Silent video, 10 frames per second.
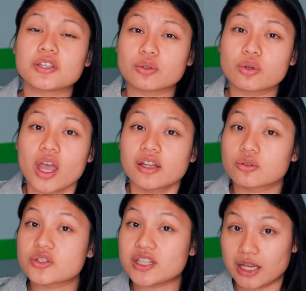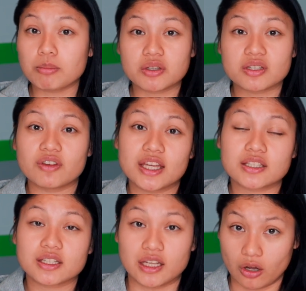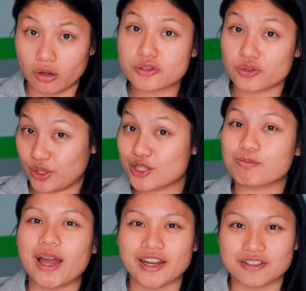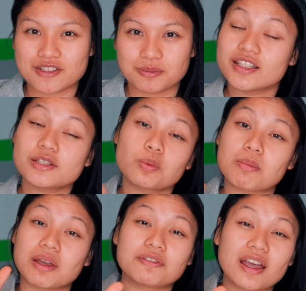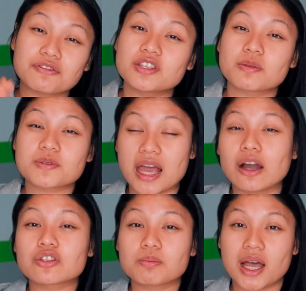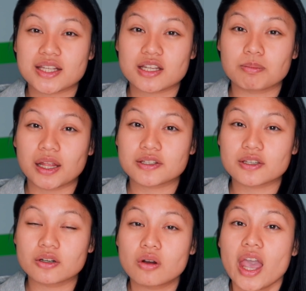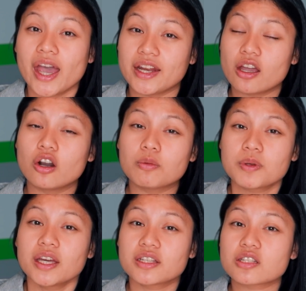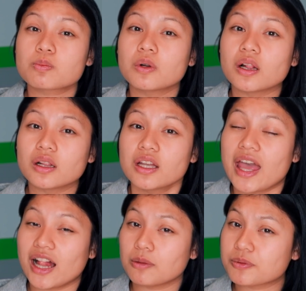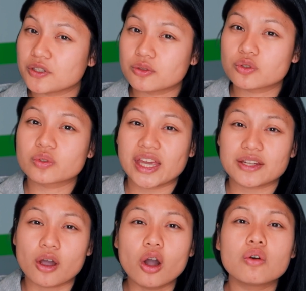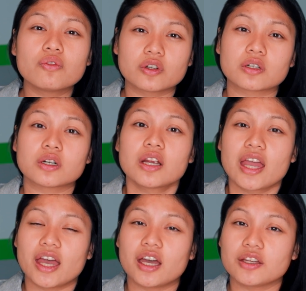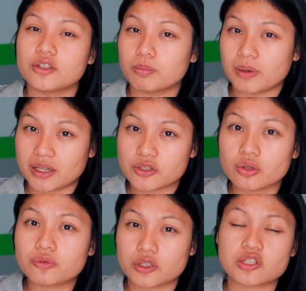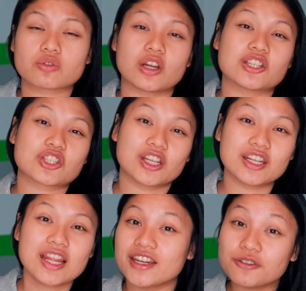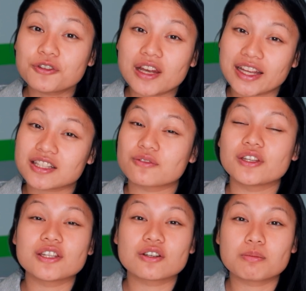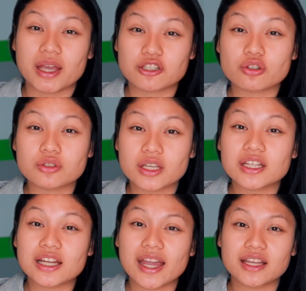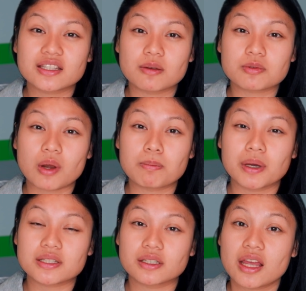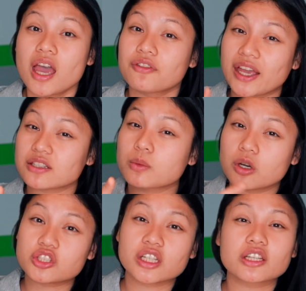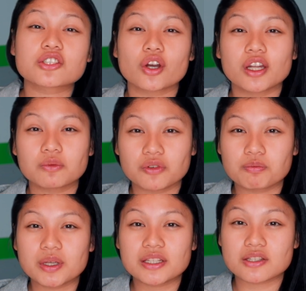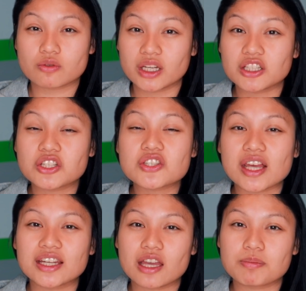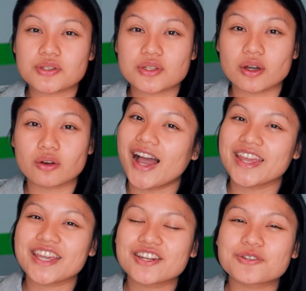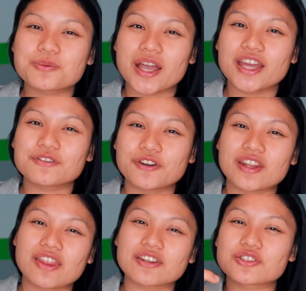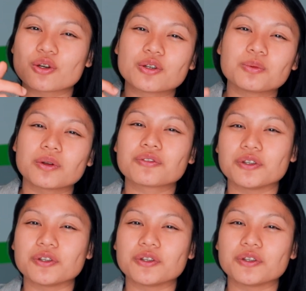you to stay motivated and also inspired. These were my five tips how to master a plateau, and I hope this will help you to get over uh, your plateau frustration. And if you like this video, make sure to hit the like and subscribe button. Thanks for watching and joining with me the Strategy Sunday episode. I cannot wait for another journey with